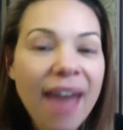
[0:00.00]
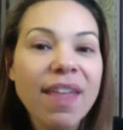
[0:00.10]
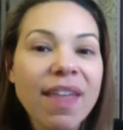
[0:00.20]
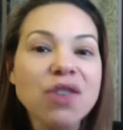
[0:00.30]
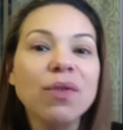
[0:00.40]

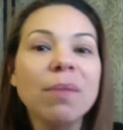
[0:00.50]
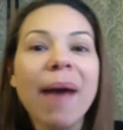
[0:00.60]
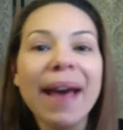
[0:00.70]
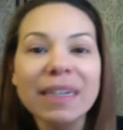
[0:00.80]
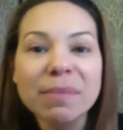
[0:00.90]
then you
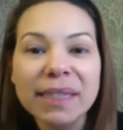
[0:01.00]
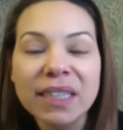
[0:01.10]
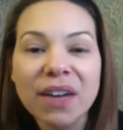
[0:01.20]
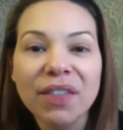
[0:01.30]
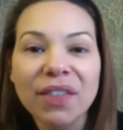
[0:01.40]
reminded me
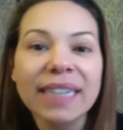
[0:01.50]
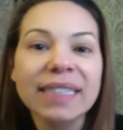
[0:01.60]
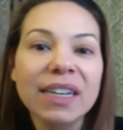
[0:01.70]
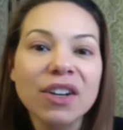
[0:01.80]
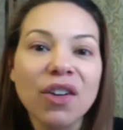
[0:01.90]
stuff that I
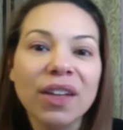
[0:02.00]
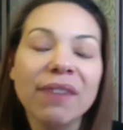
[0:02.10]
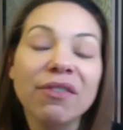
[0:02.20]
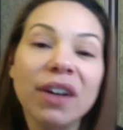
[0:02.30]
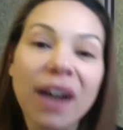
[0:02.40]
did know that I
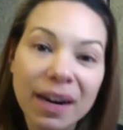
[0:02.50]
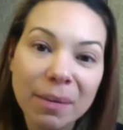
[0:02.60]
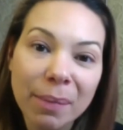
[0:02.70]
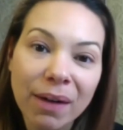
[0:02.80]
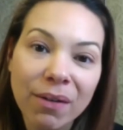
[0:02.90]
forgot
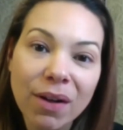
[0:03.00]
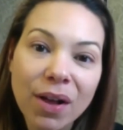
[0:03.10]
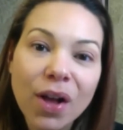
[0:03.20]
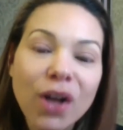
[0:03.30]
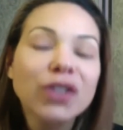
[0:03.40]
about.
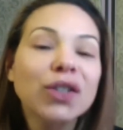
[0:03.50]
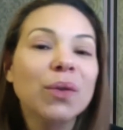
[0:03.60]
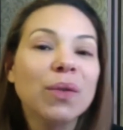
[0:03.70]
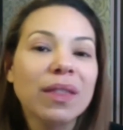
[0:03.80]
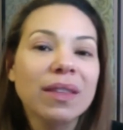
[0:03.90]

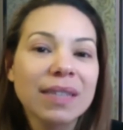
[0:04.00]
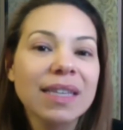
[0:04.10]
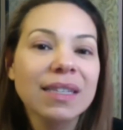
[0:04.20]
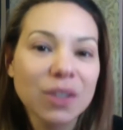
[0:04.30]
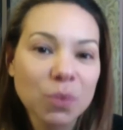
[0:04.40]
So see,
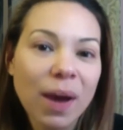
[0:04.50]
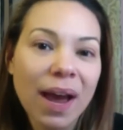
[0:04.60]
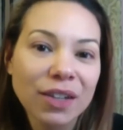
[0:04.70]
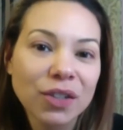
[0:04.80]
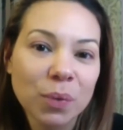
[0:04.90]
this is
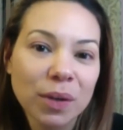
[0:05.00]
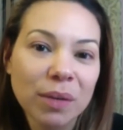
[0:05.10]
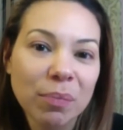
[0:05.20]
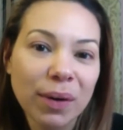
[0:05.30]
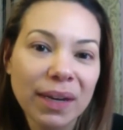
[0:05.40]
why I just want to
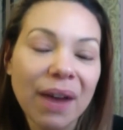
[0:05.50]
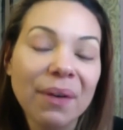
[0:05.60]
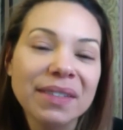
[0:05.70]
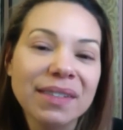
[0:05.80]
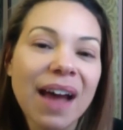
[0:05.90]
point out,
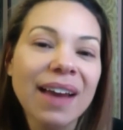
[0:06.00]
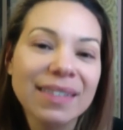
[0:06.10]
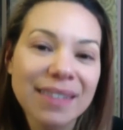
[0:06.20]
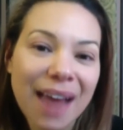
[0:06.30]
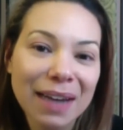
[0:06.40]
it's not
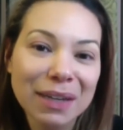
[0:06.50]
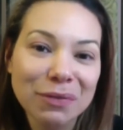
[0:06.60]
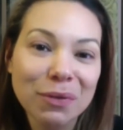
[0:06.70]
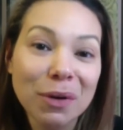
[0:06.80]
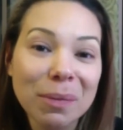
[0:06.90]
exactly
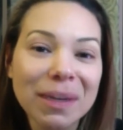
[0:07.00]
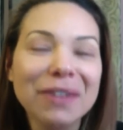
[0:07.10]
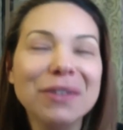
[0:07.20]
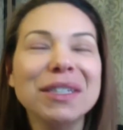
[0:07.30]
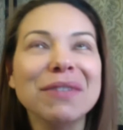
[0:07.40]
for
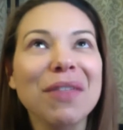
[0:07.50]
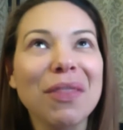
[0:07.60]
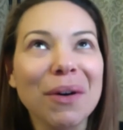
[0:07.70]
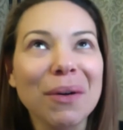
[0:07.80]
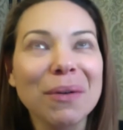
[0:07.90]
beginners, even
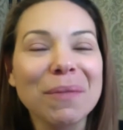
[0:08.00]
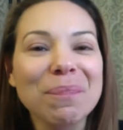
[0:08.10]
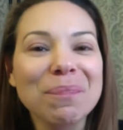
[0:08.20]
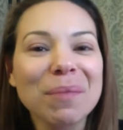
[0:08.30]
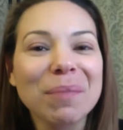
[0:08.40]
though,
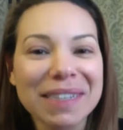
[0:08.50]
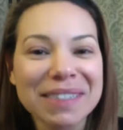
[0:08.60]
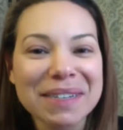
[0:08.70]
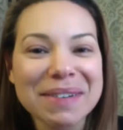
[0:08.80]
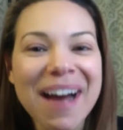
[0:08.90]
bless you,